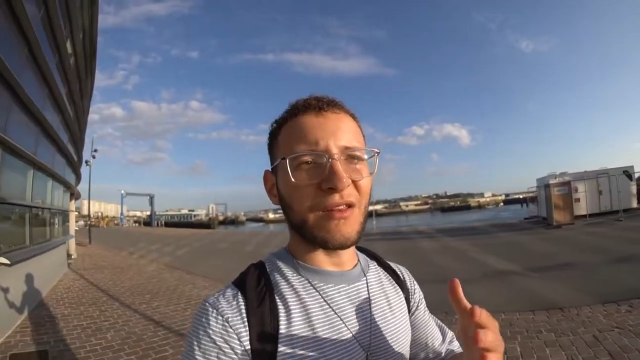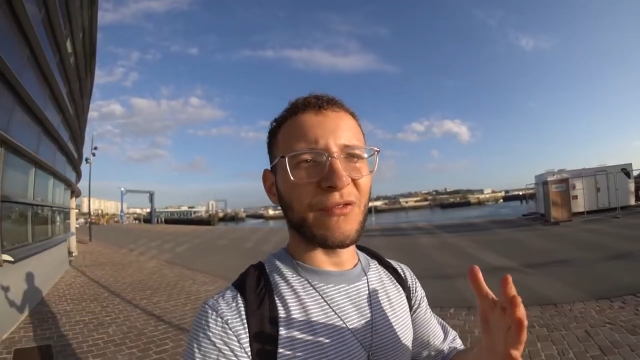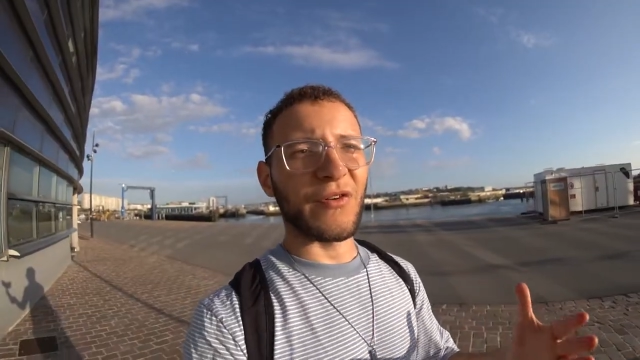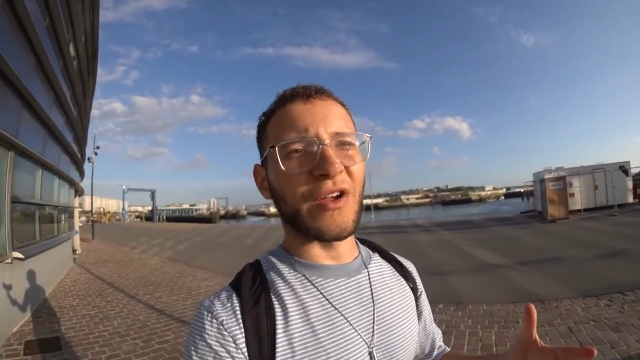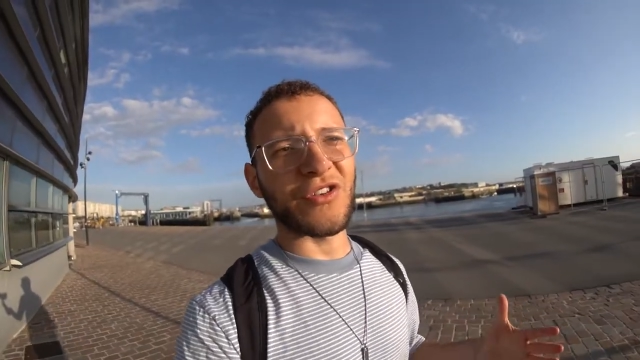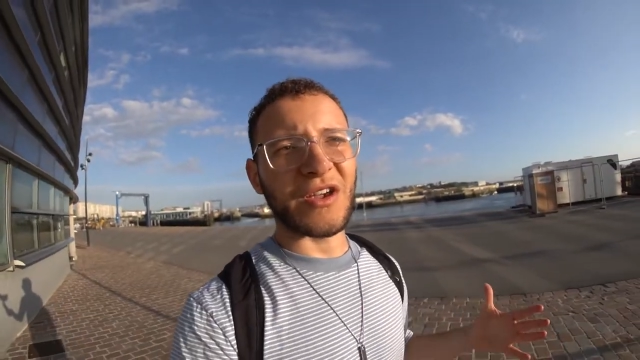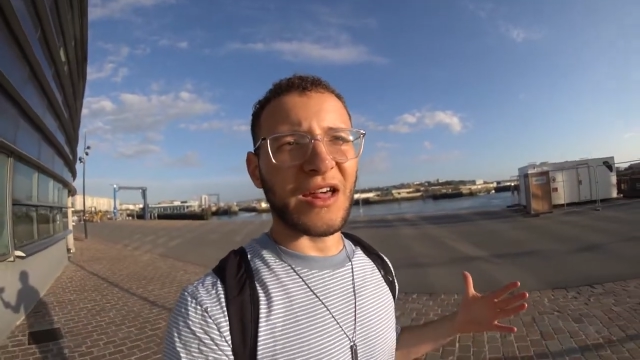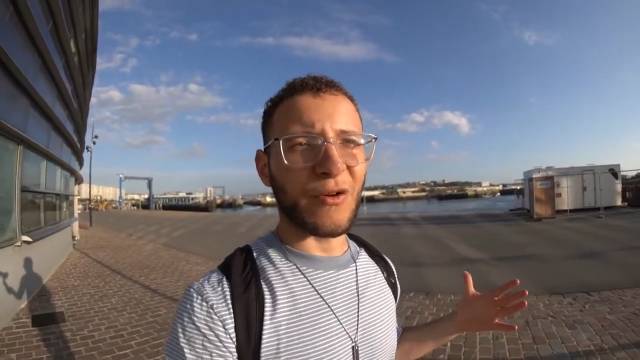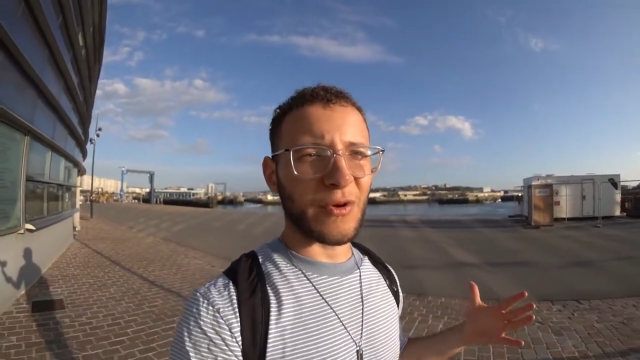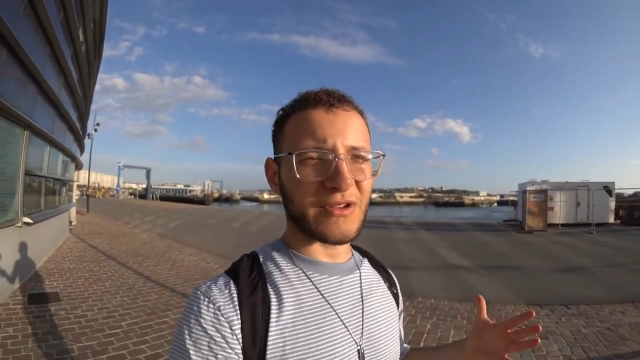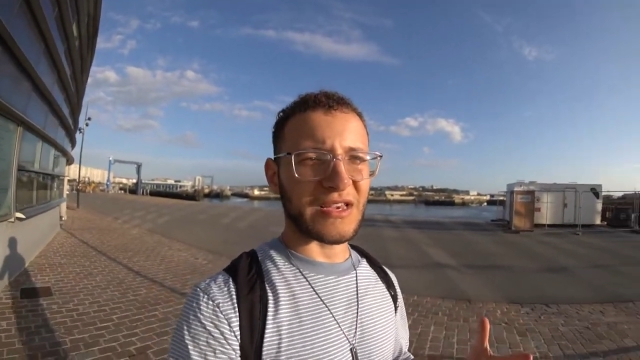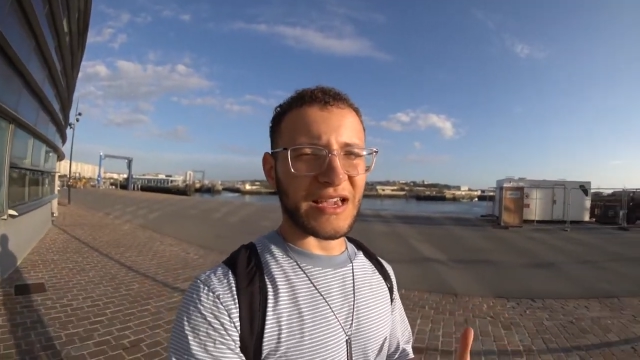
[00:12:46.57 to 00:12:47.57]
in French, it kind of
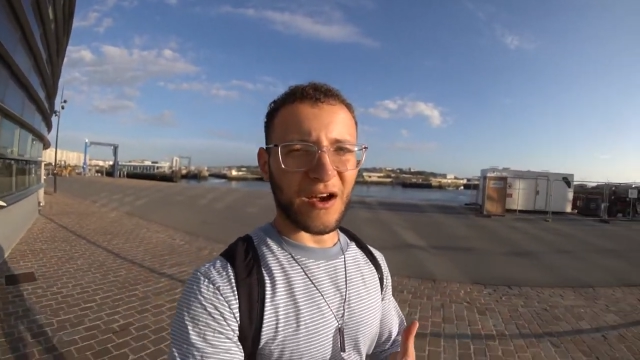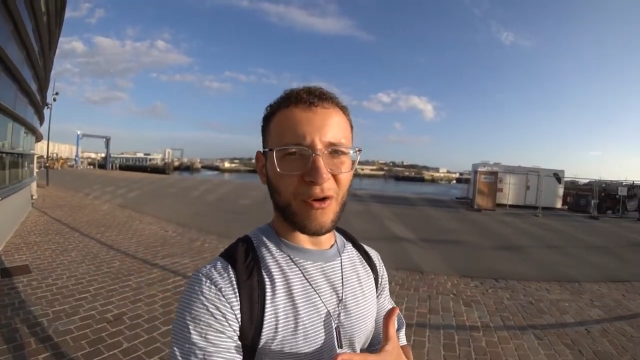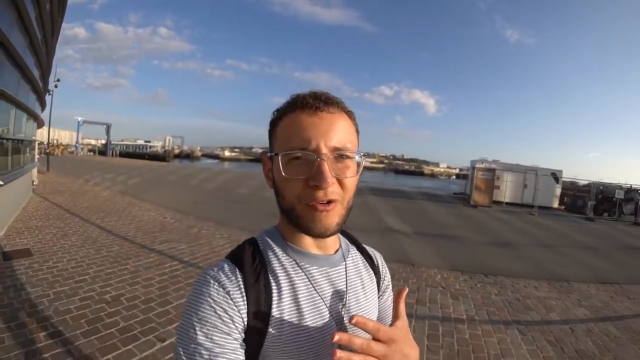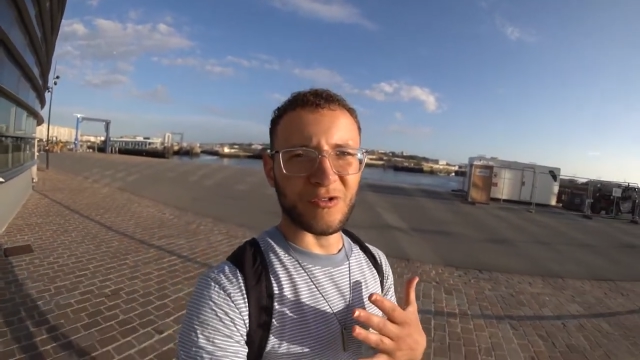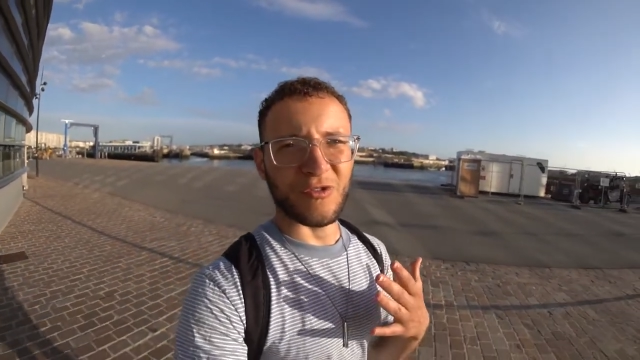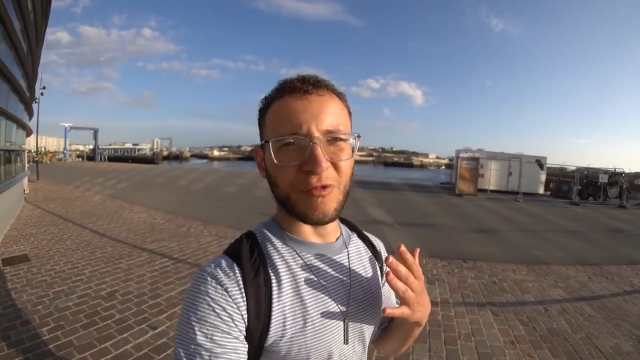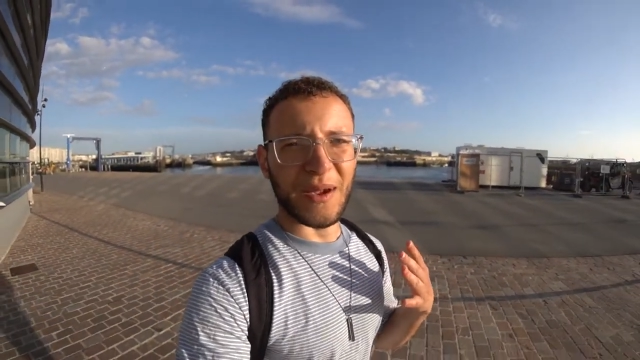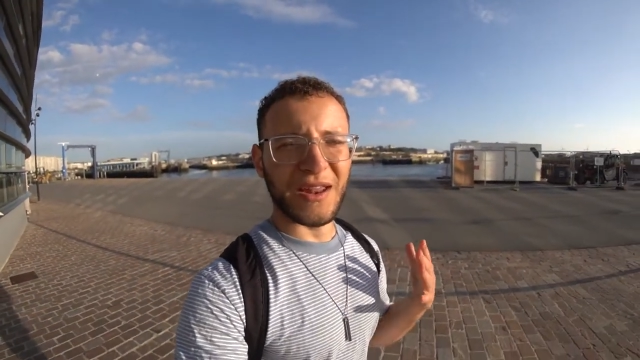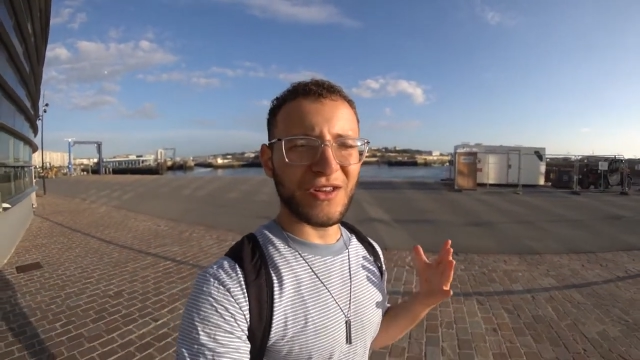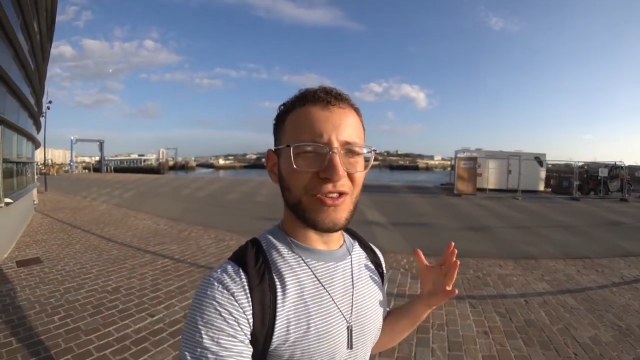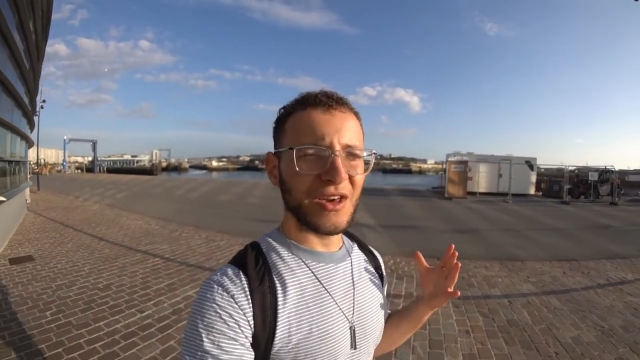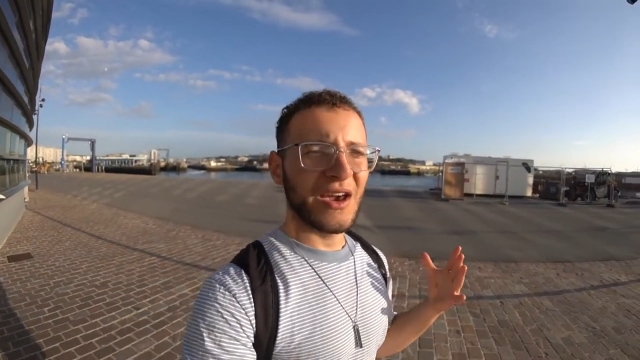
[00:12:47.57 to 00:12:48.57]
works like how it works with
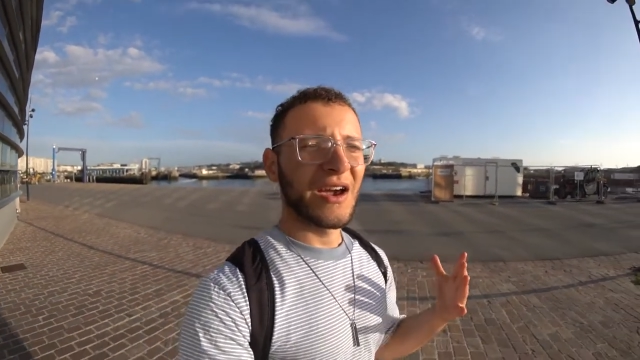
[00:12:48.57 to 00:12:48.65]
Spanish,